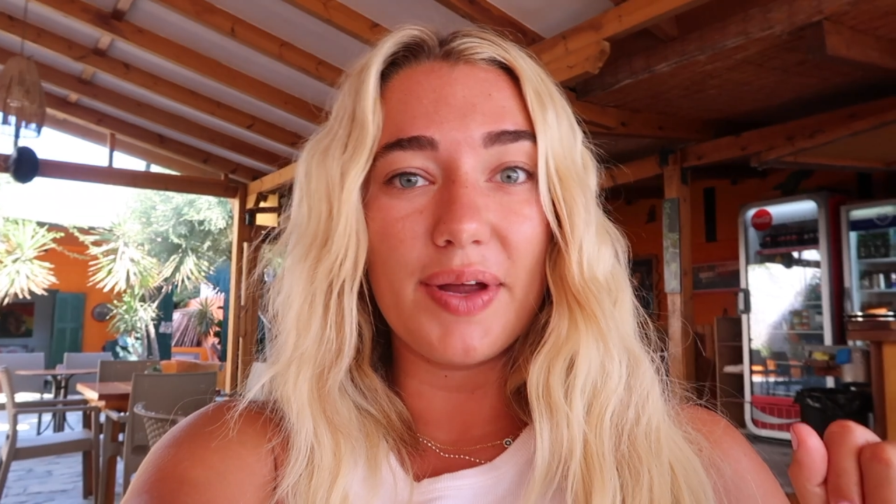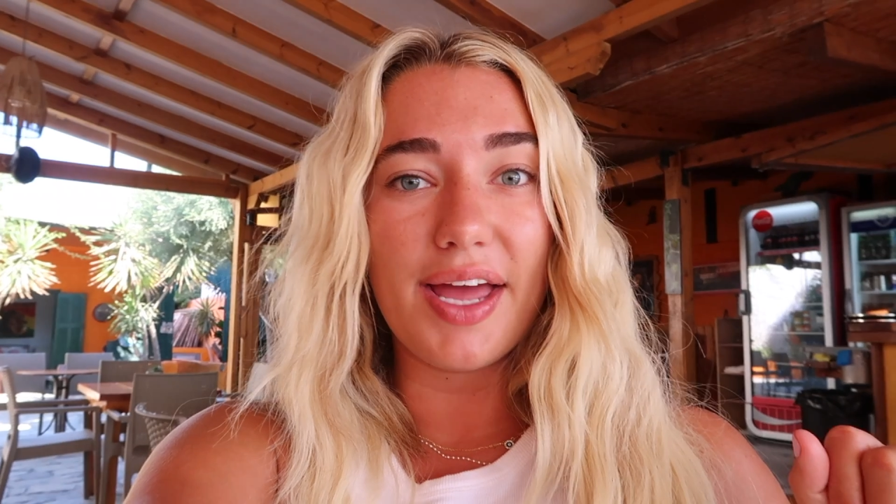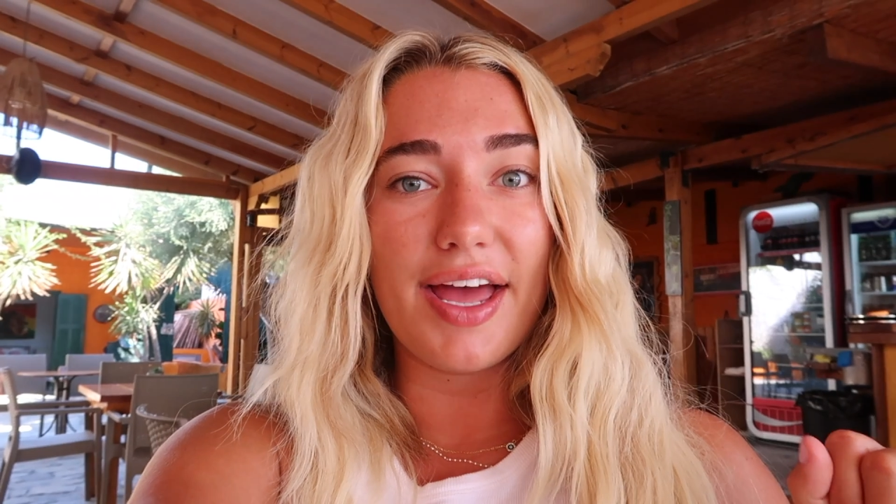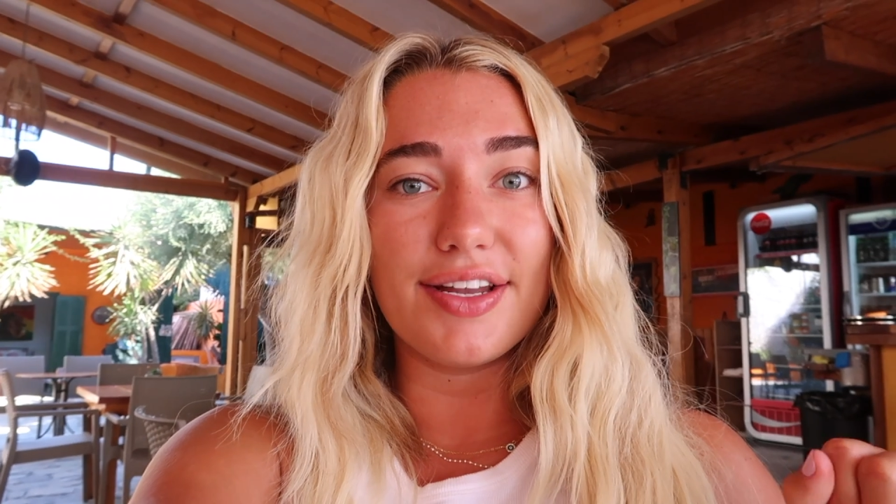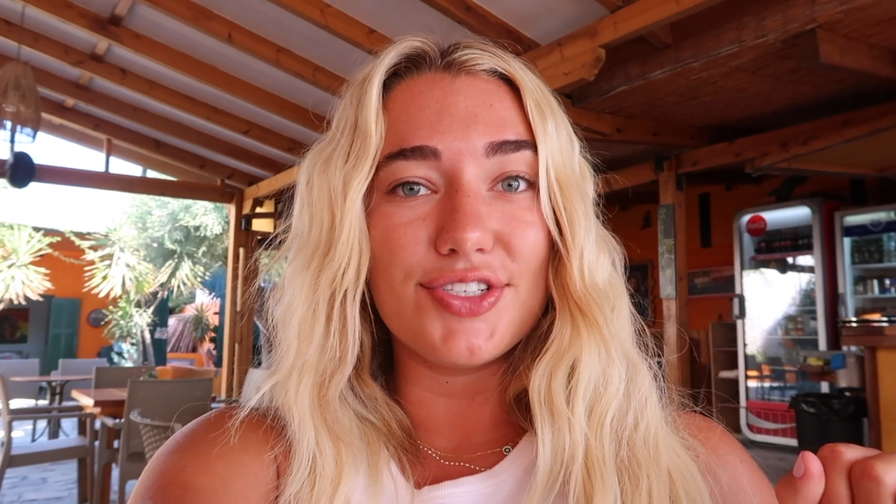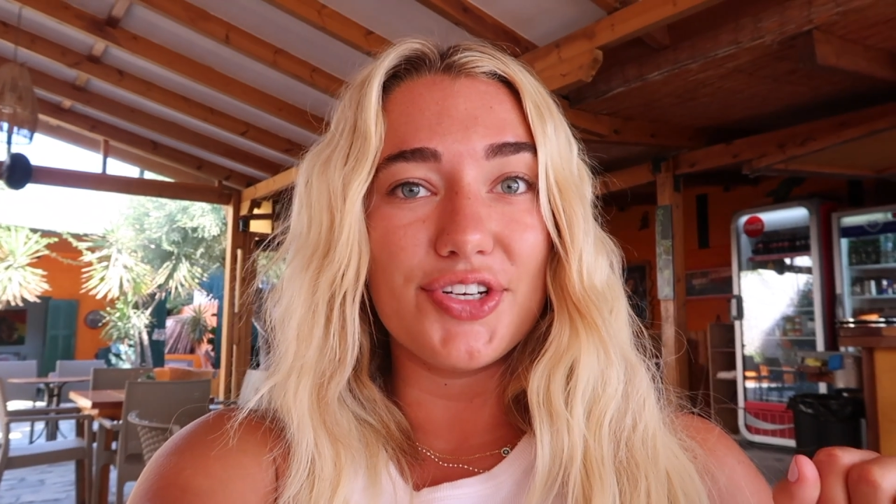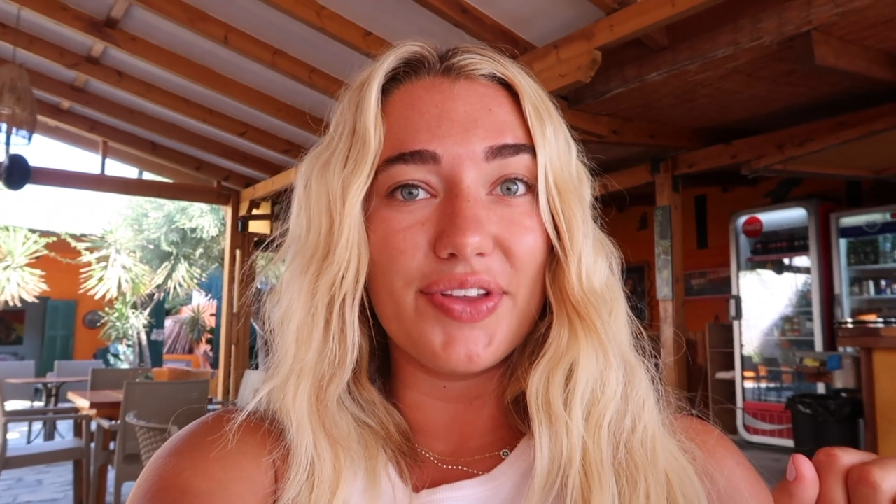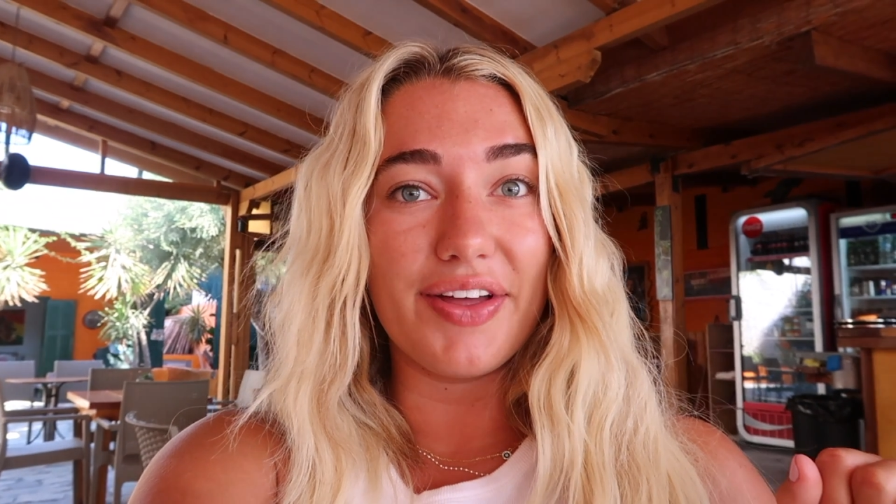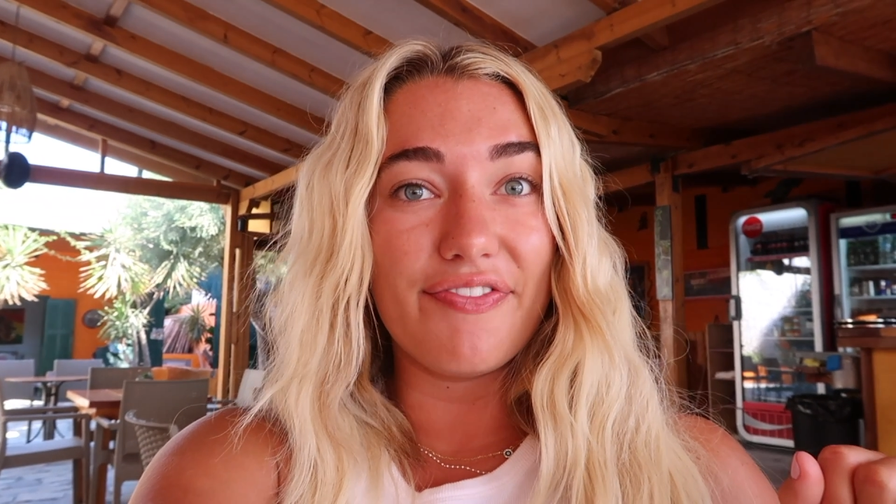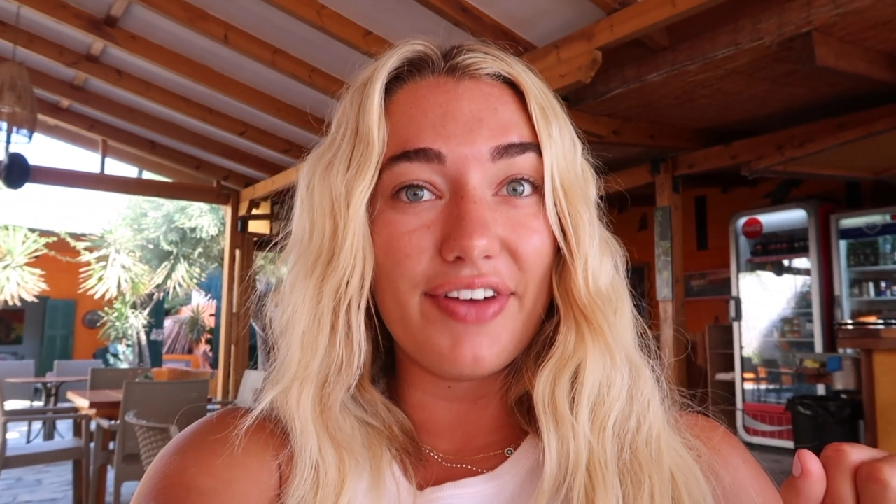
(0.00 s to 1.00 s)
we head to
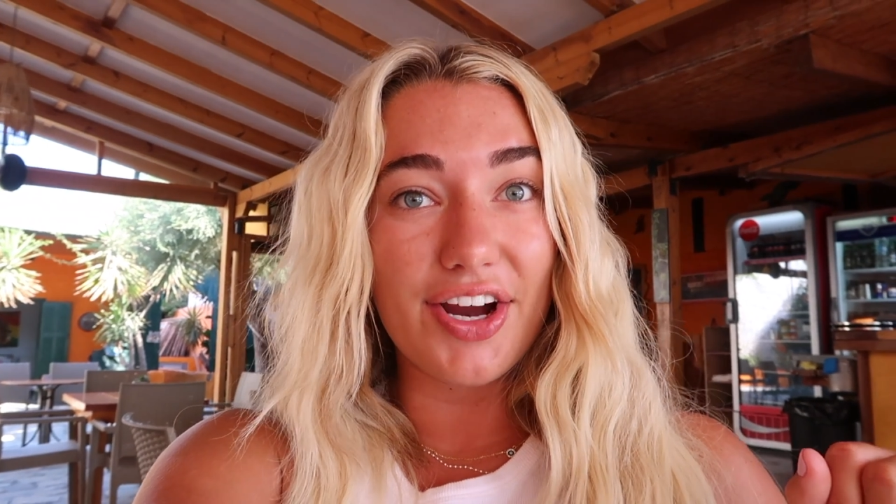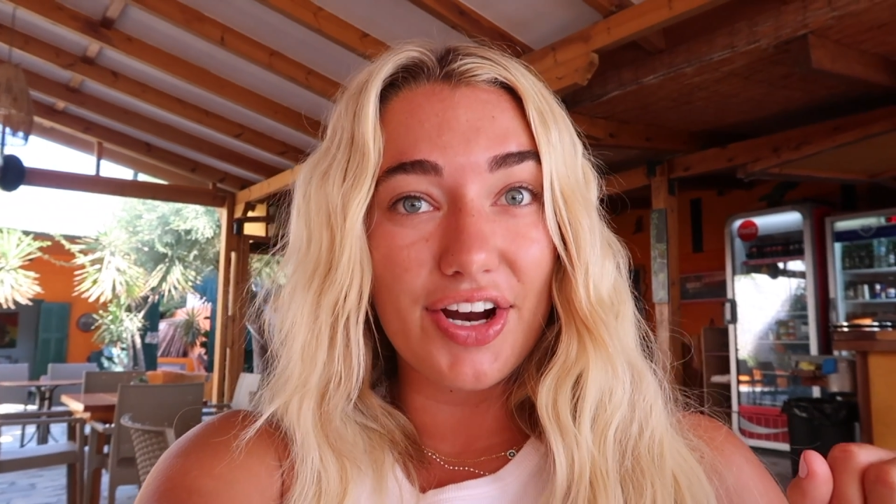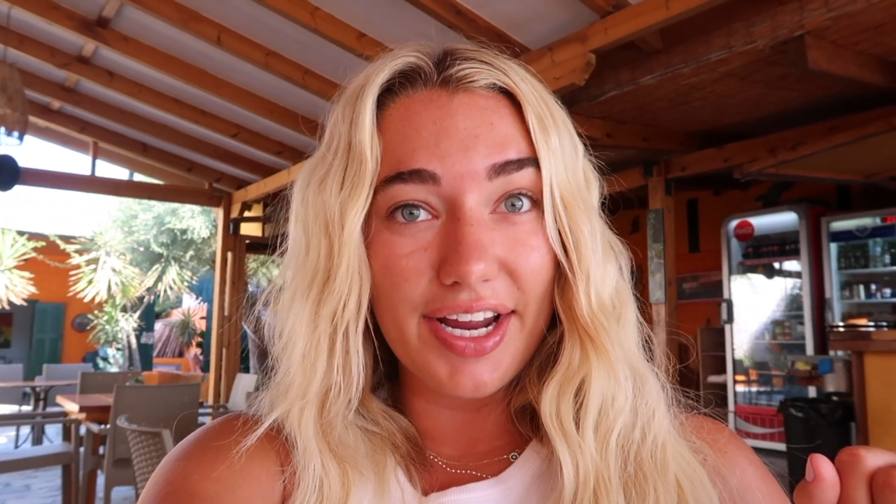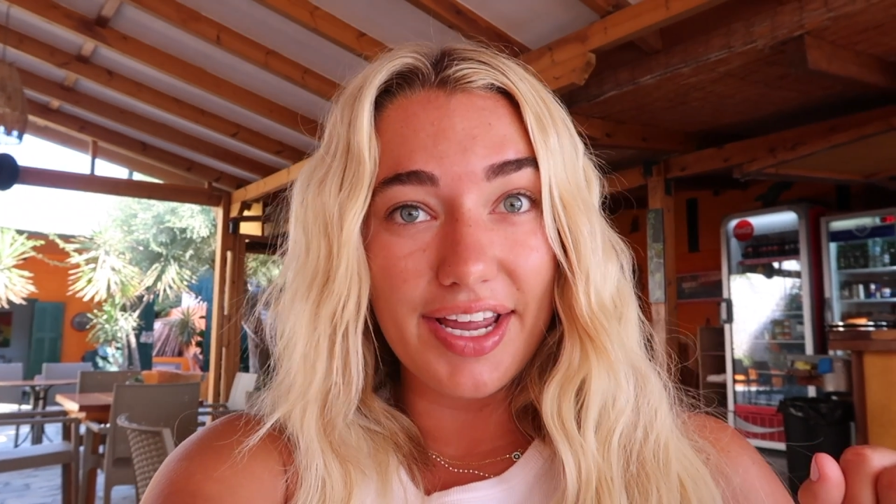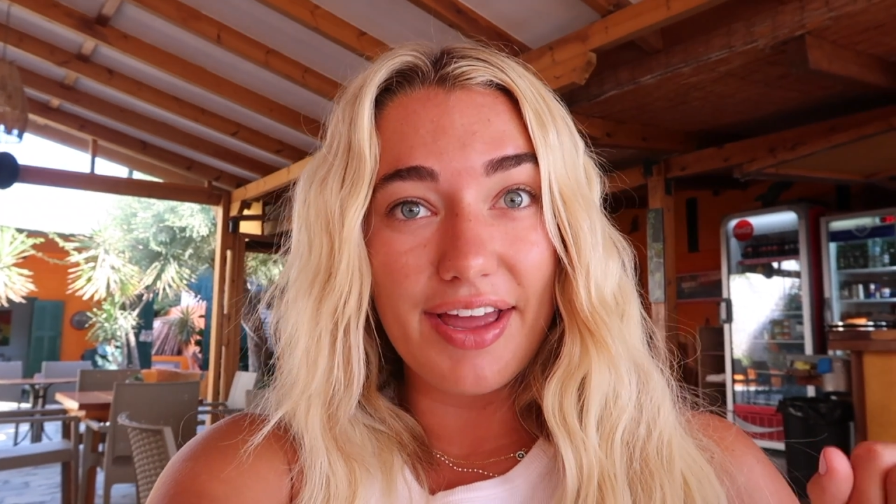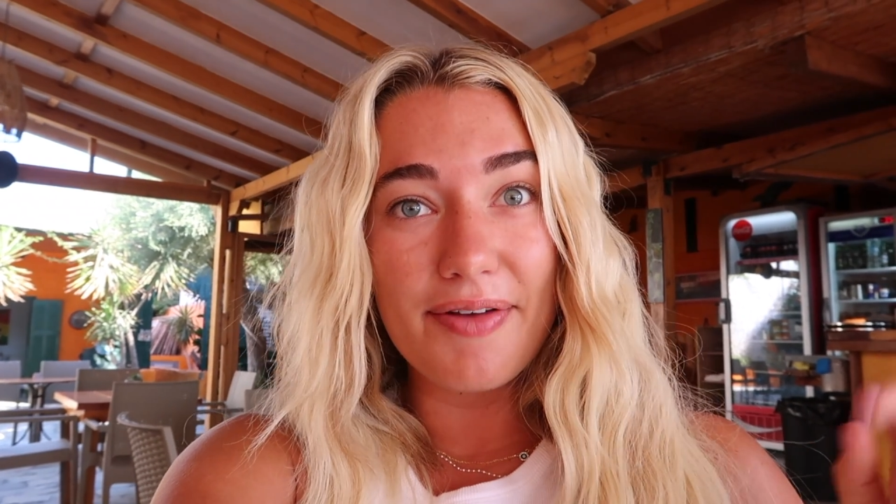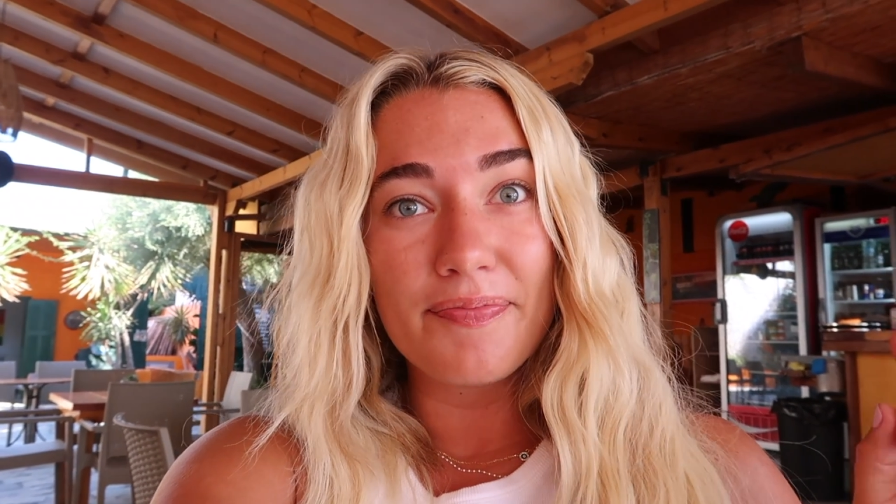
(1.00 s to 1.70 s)
the ferry